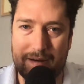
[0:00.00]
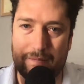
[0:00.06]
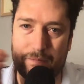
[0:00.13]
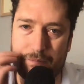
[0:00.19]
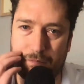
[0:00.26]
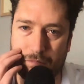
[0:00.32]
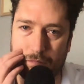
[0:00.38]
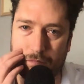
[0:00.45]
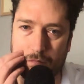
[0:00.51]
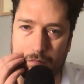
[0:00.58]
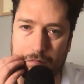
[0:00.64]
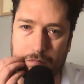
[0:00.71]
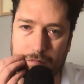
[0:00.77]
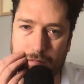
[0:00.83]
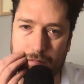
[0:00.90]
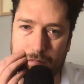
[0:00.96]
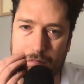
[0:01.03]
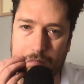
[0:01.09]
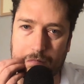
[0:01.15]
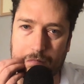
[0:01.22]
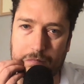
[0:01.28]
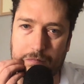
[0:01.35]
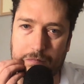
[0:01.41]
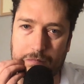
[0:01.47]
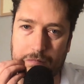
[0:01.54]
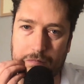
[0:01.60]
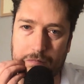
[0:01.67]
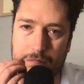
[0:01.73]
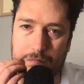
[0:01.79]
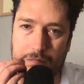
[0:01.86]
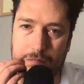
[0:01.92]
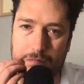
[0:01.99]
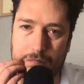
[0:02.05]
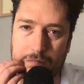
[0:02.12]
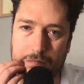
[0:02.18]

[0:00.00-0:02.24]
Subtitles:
[no speech]